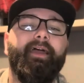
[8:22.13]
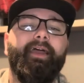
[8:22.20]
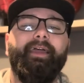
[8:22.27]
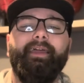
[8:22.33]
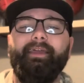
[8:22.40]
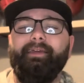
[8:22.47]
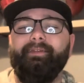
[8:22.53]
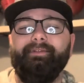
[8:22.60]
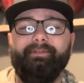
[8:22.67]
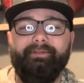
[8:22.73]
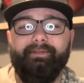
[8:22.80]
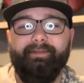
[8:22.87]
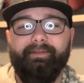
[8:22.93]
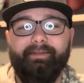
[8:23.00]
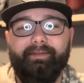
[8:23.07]
And
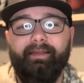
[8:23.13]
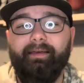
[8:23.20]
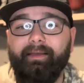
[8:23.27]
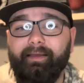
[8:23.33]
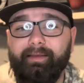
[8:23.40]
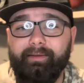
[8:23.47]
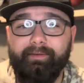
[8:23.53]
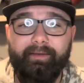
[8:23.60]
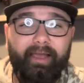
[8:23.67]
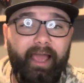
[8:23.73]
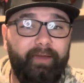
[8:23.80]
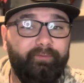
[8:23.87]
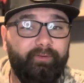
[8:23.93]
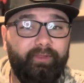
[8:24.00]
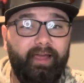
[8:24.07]

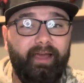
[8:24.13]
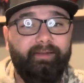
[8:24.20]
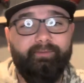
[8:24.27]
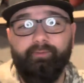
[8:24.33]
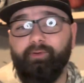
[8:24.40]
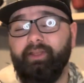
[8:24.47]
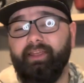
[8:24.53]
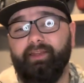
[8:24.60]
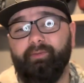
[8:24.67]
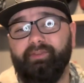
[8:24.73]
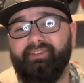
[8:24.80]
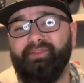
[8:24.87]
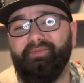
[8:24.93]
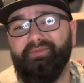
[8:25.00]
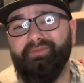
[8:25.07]
after that, we'll hit it with
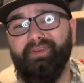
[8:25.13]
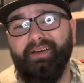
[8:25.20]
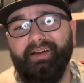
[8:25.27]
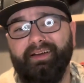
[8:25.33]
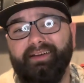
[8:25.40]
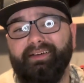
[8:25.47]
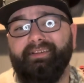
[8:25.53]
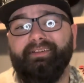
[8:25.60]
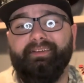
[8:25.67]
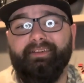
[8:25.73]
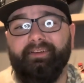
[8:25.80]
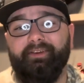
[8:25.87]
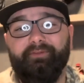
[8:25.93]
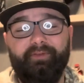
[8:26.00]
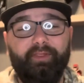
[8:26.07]
some
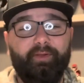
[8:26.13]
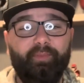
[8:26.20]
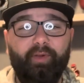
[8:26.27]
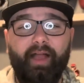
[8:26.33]
filler